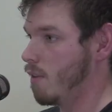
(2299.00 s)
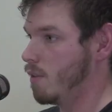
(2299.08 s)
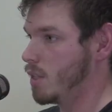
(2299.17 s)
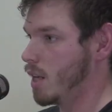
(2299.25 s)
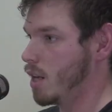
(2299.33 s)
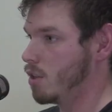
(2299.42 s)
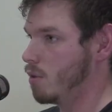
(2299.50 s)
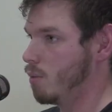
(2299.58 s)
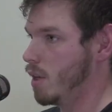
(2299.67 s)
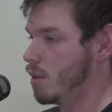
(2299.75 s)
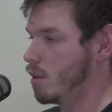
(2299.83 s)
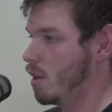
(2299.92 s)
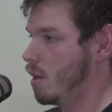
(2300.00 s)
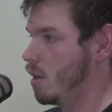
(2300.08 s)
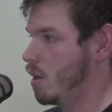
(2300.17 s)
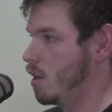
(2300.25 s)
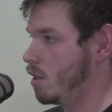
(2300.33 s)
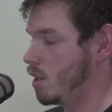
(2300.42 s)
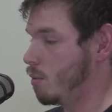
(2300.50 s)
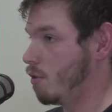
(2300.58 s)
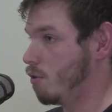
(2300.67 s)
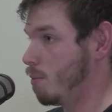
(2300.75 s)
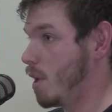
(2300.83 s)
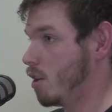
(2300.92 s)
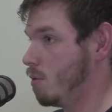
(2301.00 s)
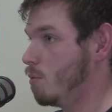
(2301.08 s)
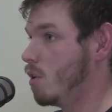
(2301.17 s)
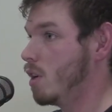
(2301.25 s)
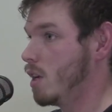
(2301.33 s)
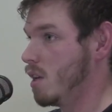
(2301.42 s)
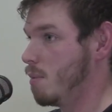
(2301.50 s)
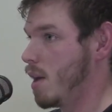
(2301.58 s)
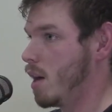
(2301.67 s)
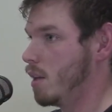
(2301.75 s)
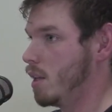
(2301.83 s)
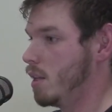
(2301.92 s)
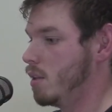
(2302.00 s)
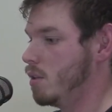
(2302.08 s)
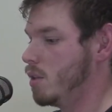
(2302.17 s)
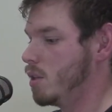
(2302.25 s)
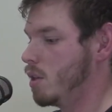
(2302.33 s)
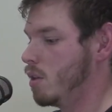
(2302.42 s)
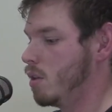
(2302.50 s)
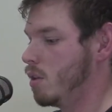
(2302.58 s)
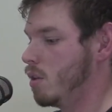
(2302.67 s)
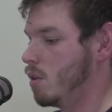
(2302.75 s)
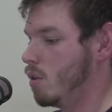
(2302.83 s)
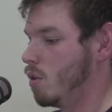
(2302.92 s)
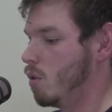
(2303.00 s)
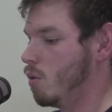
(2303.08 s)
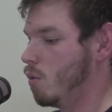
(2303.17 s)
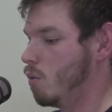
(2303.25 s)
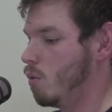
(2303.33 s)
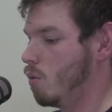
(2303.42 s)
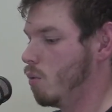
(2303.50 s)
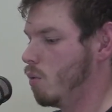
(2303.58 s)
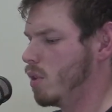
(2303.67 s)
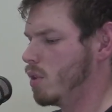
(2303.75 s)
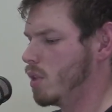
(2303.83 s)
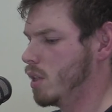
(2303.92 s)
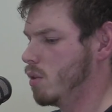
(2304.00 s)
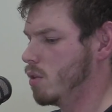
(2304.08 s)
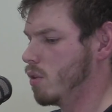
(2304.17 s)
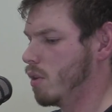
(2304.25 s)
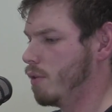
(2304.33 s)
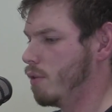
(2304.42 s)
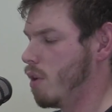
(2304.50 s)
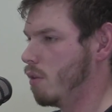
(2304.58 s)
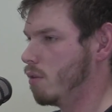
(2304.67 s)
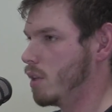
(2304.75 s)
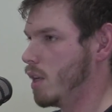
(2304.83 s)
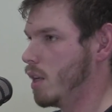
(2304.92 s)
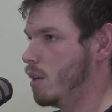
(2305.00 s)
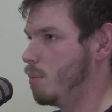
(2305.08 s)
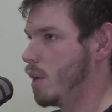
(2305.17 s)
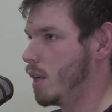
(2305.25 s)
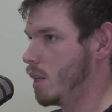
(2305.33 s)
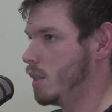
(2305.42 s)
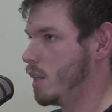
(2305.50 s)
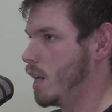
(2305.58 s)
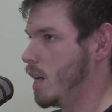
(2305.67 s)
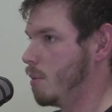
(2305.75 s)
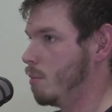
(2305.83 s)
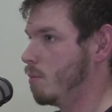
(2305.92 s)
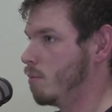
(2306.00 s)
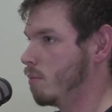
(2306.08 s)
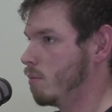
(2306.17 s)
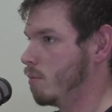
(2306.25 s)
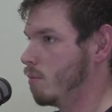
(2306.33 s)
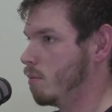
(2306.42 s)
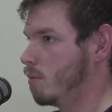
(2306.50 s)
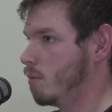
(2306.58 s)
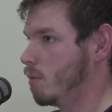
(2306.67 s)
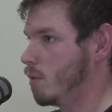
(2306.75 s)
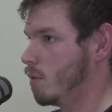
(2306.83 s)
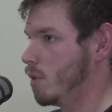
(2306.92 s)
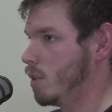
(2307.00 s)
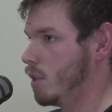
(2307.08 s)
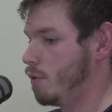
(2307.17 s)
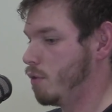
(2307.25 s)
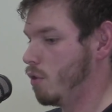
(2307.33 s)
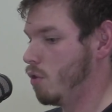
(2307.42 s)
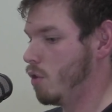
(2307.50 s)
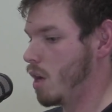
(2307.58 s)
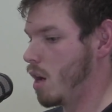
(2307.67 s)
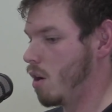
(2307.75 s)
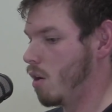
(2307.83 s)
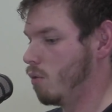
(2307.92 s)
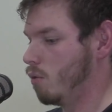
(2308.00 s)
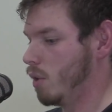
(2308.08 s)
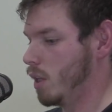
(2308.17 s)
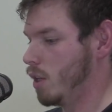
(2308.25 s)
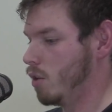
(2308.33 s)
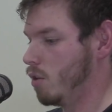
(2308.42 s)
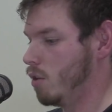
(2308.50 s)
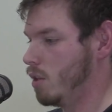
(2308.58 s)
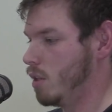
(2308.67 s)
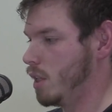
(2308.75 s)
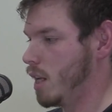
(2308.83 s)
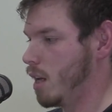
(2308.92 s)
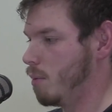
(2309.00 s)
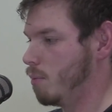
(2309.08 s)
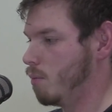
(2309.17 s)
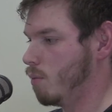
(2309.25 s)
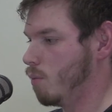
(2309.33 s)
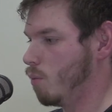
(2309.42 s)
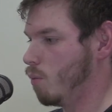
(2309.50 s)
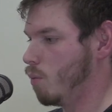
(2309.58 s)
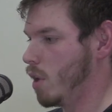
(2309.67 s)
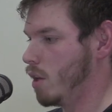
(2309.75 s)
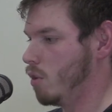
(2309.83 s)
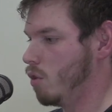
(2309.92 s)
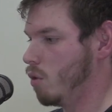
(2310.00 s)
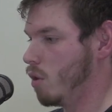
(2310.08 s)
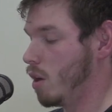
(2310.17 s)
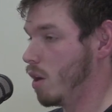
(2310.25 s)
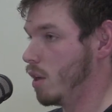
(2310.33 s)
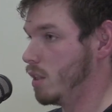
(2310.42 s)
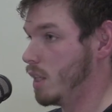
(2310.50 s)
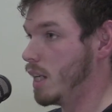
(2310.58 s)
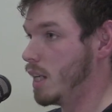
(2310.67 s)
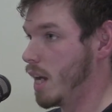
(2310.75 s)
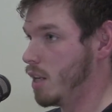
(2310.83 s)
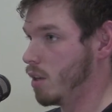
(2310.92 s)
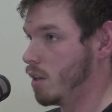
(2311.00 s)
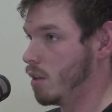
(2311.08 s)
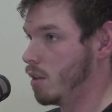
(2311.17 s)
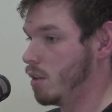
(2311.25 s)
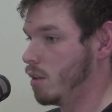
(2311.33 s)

a conversation with someone from our community about, is what skills are involved in being a DM. Because if you are a really good DM when you're a teenager,